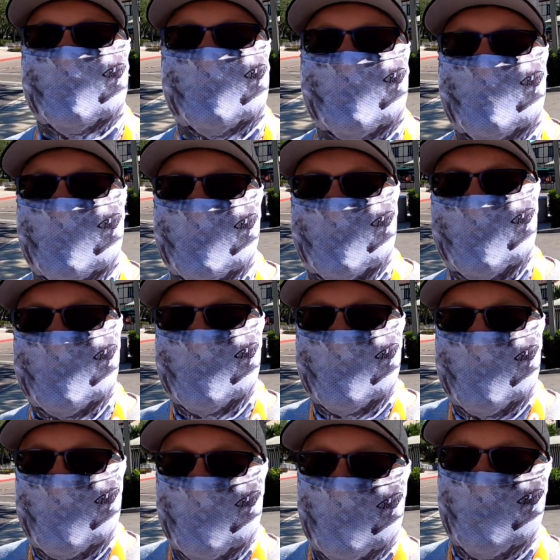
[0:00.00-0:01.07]
or something,
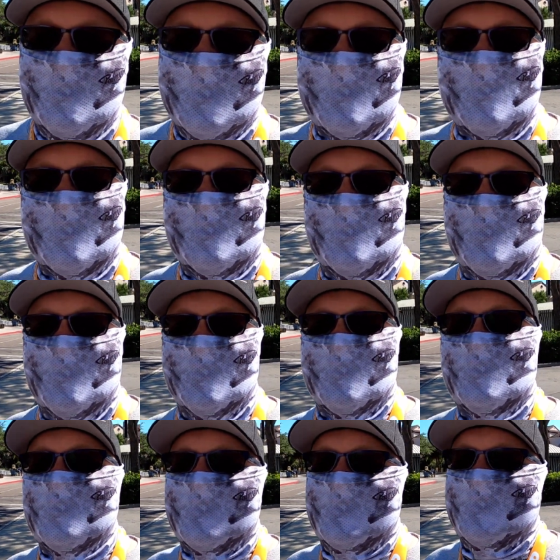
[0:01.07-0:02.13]
you might want more
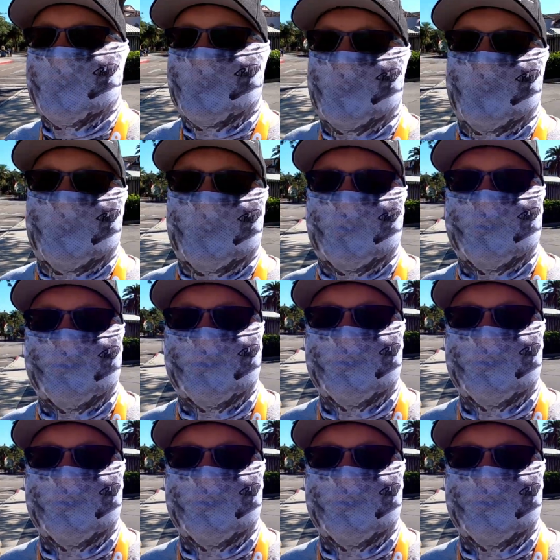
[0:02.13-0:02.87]
than 1 neck gaiter.